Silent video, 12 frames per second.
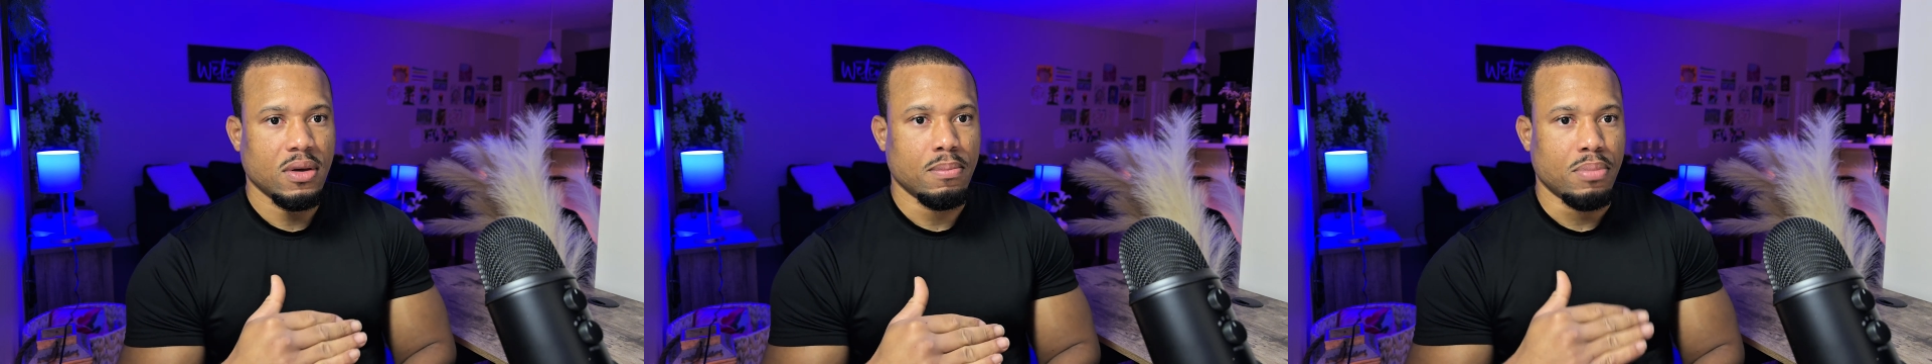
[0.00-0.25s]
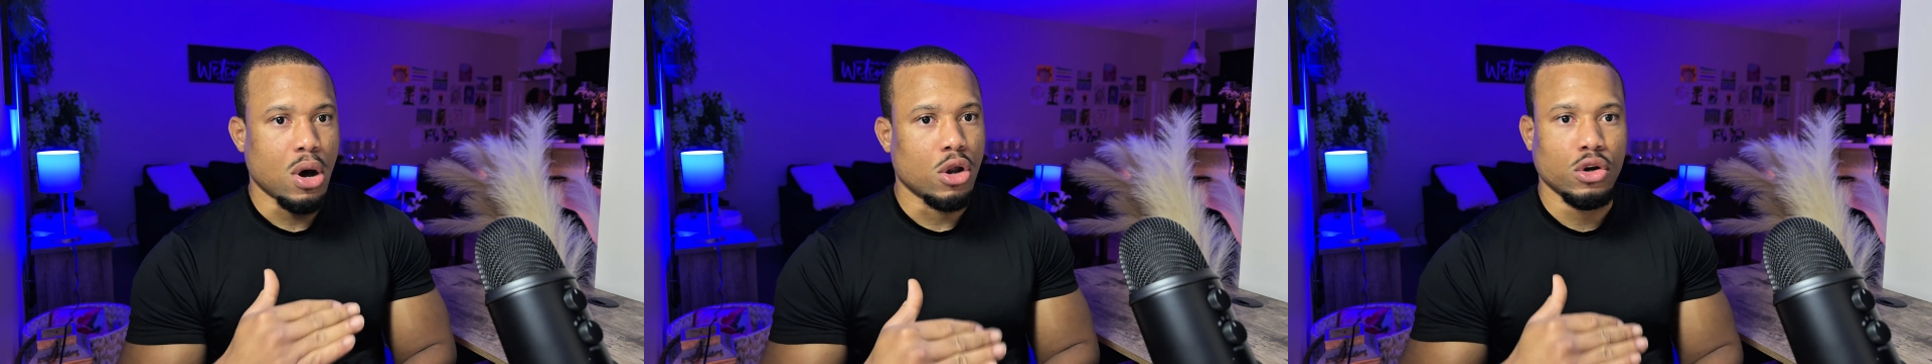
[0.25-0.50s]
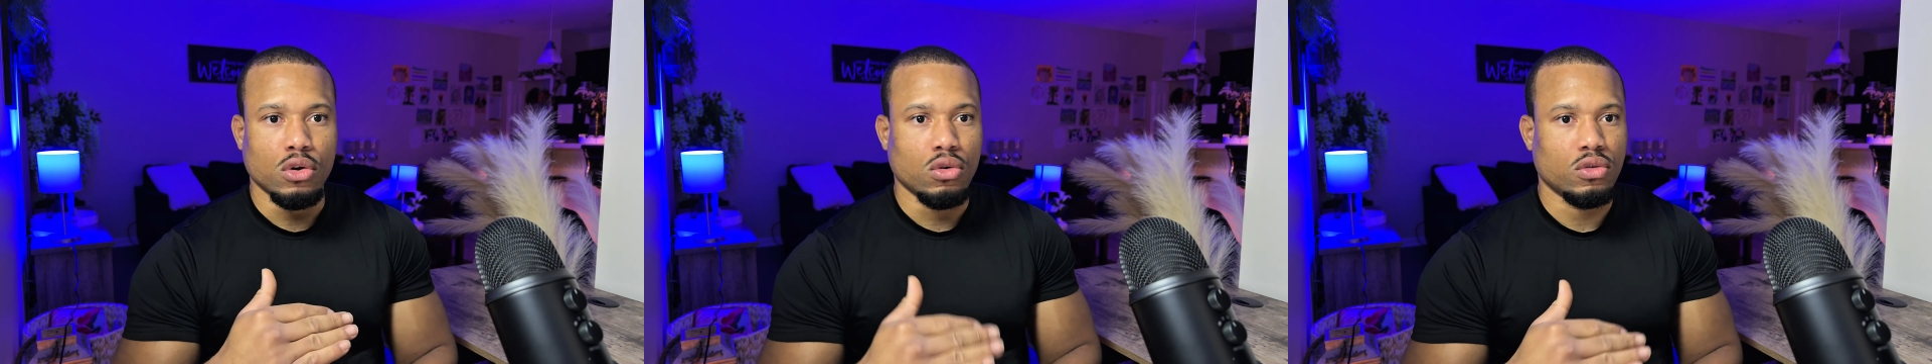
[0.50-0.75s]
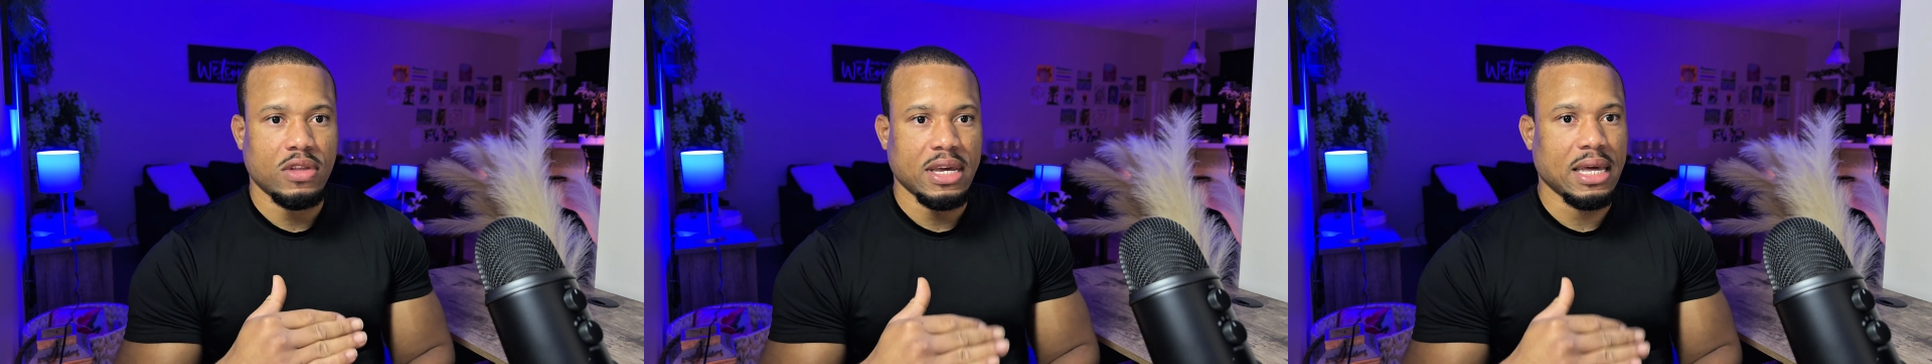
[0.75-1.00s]
bundle
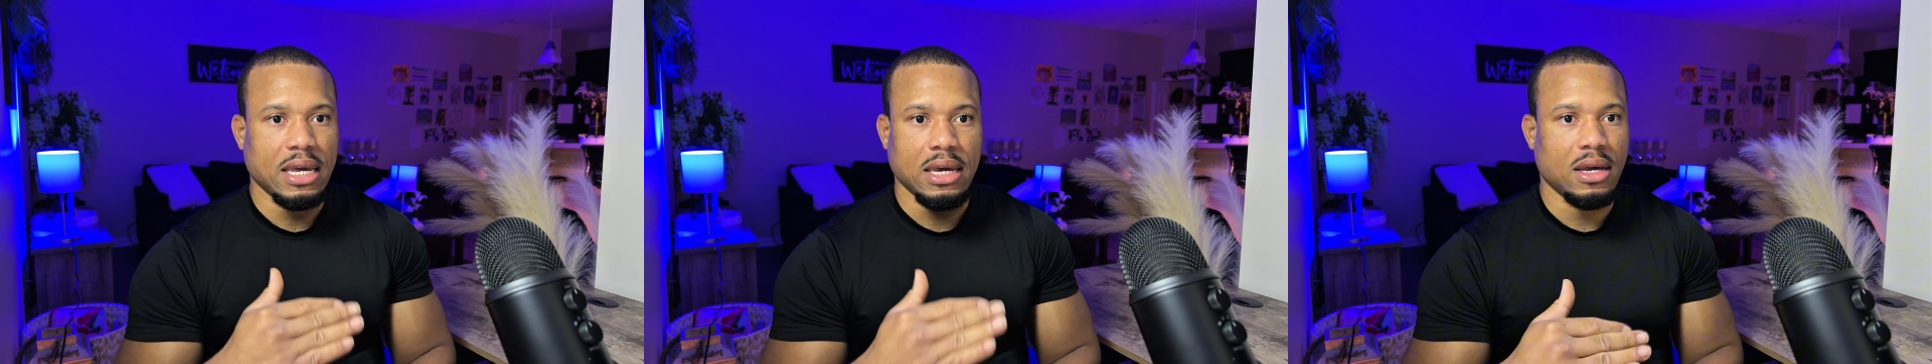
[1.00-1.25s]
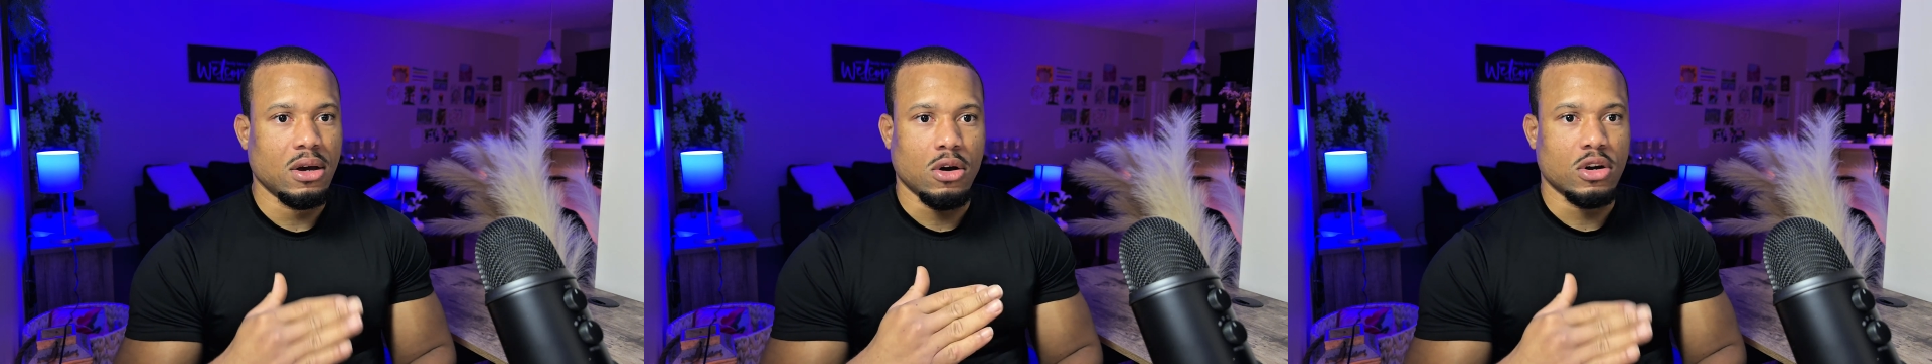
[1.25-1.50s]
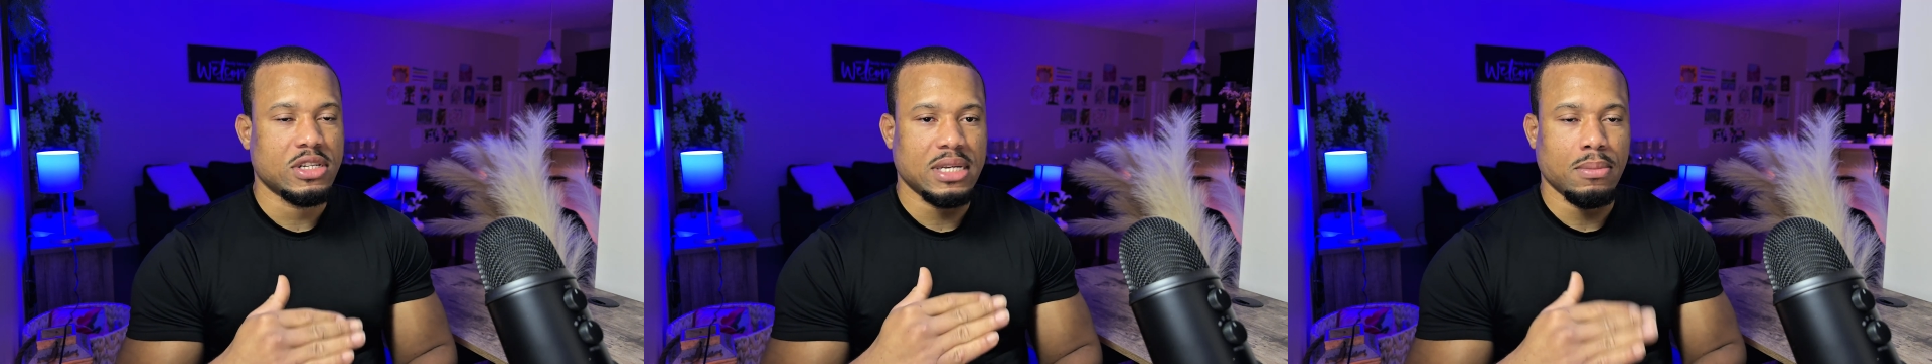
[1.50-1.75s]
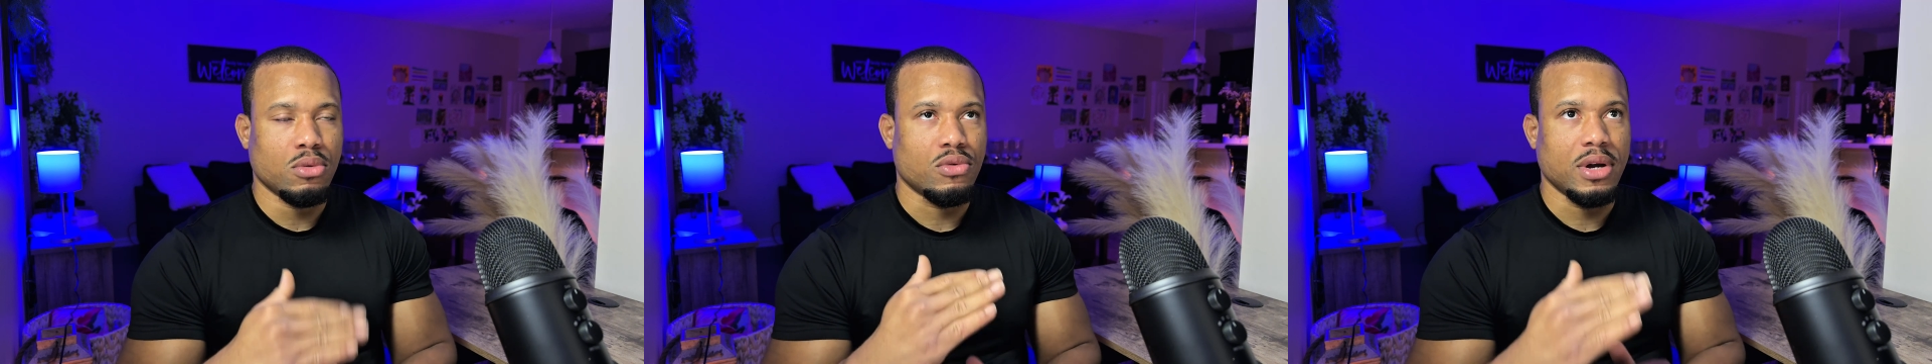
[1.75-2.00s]
thingy or
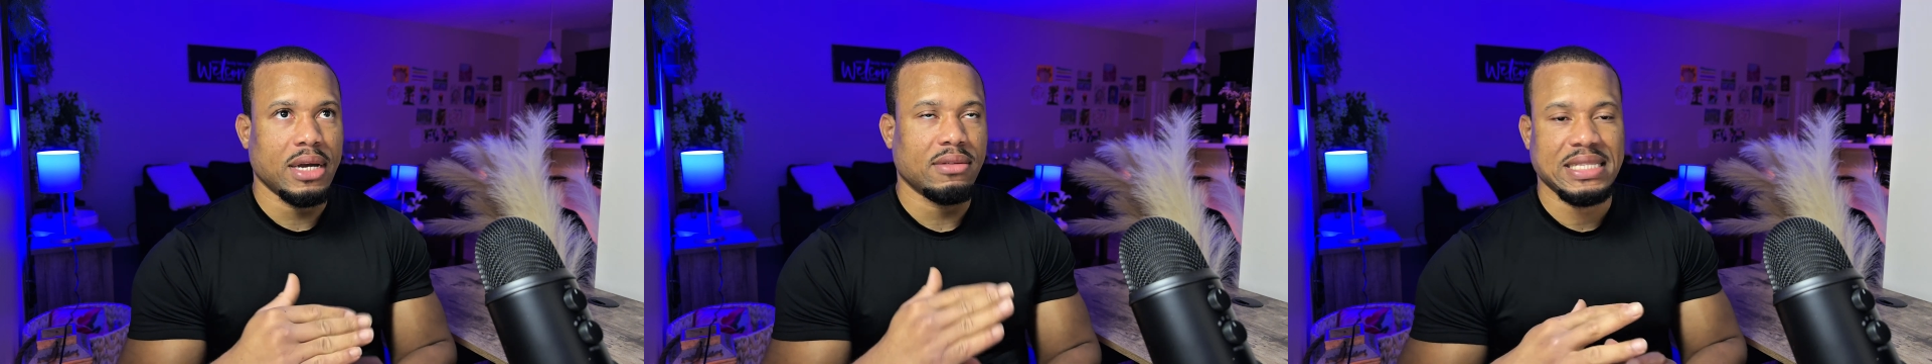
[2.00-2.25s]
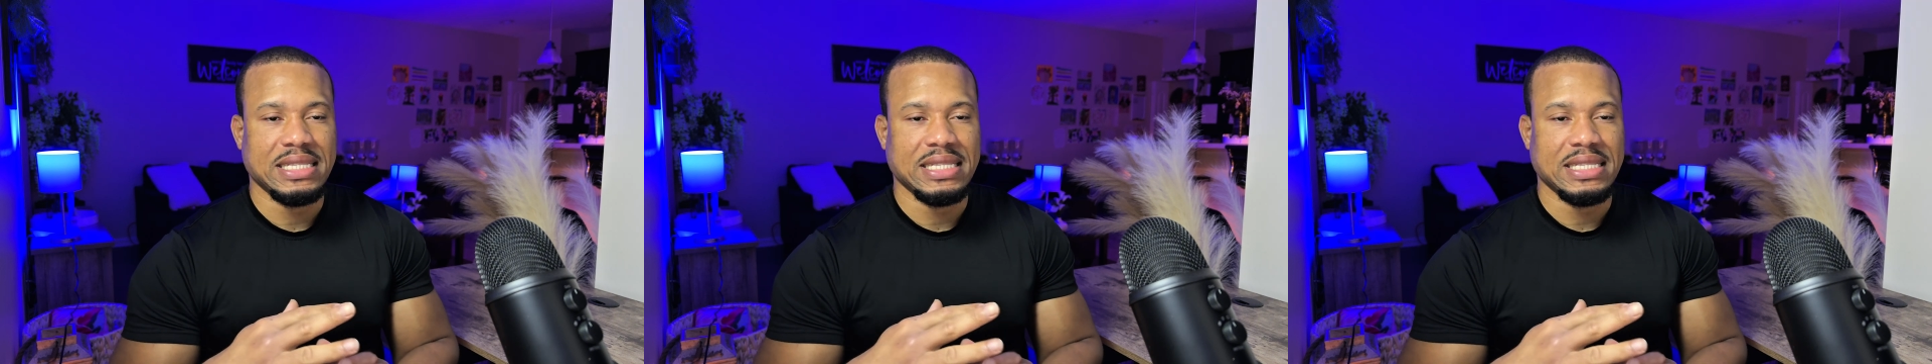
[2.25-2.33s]
separate